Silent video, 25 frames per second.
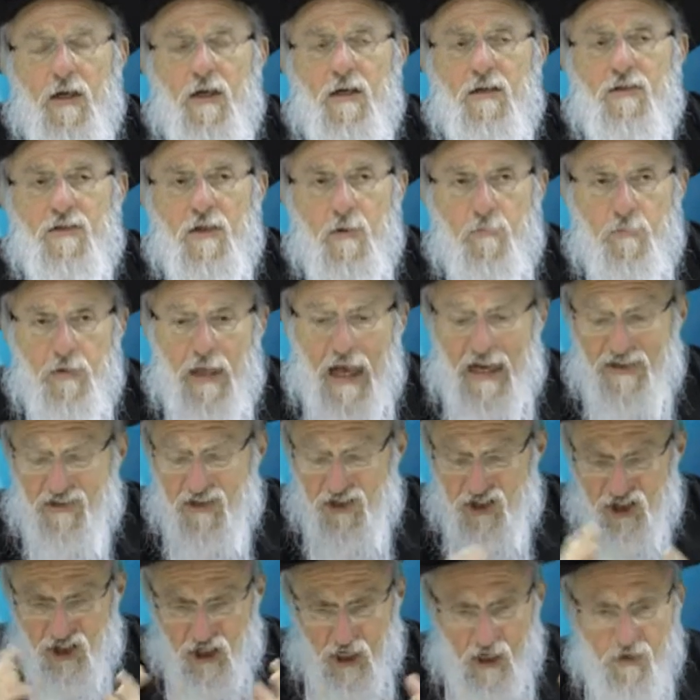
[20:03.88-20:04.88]
is simply, as a
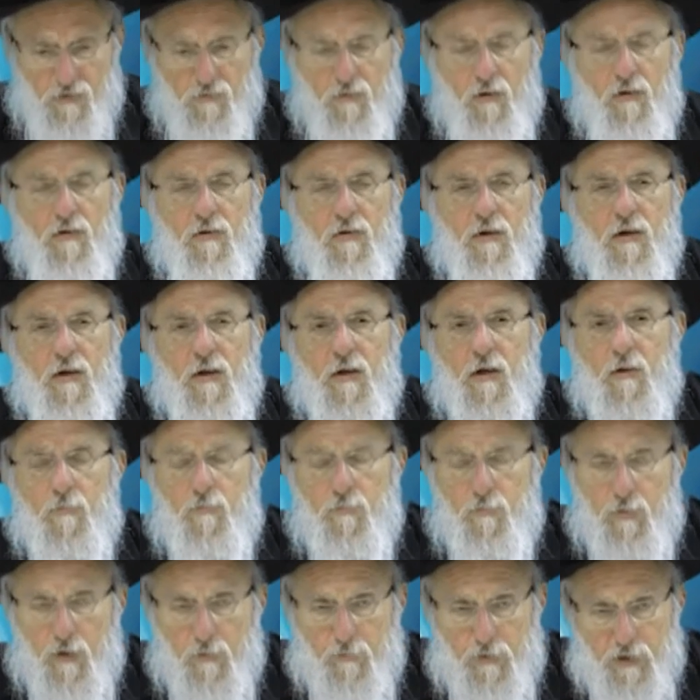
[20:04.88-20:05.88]
general
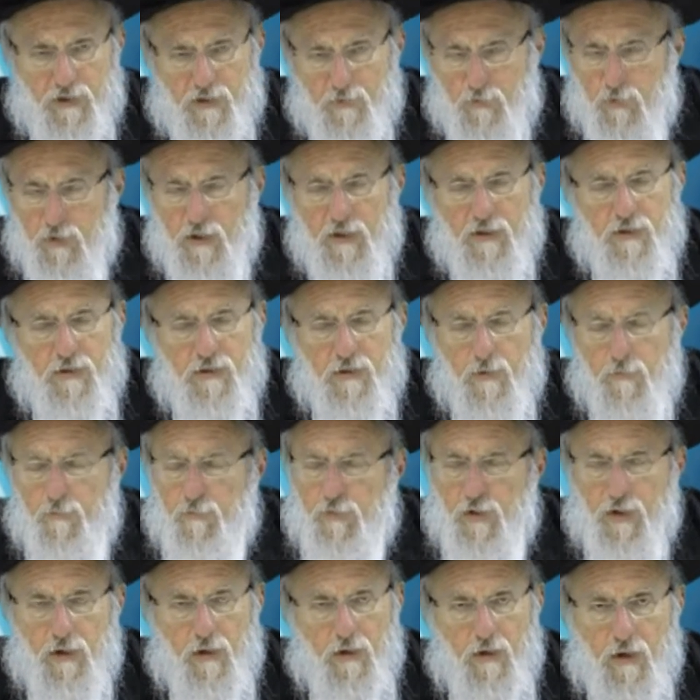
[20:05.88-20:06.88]
pr principle, is
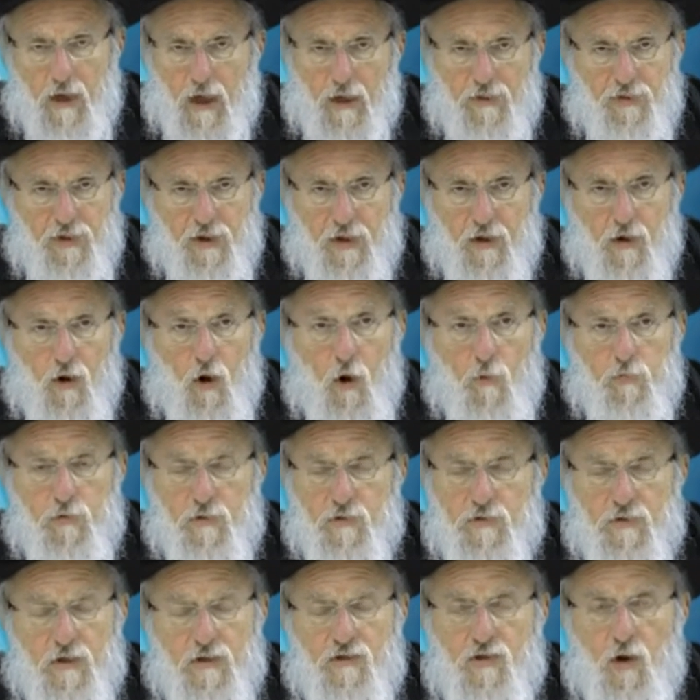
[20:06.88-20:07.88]
simply, I think,
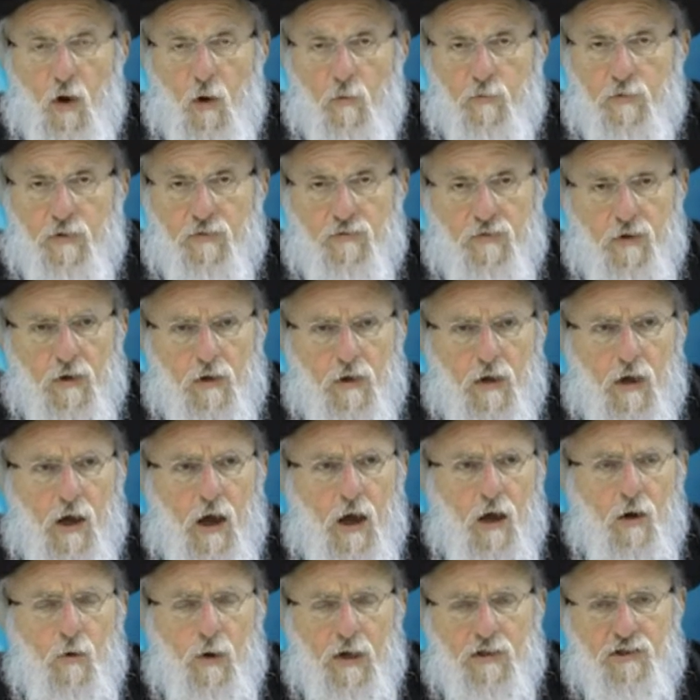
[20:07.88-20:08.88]
hopeless. It's hopeless.
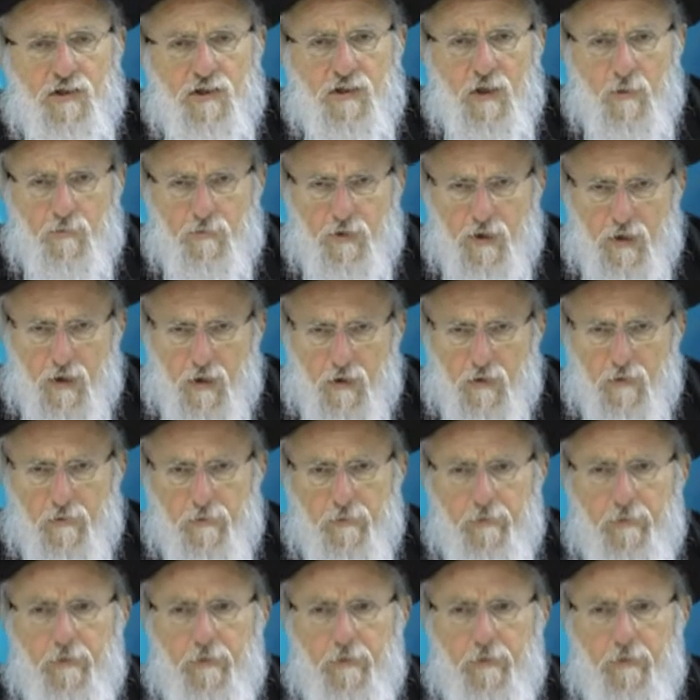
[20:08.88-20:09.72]
Questions up to here.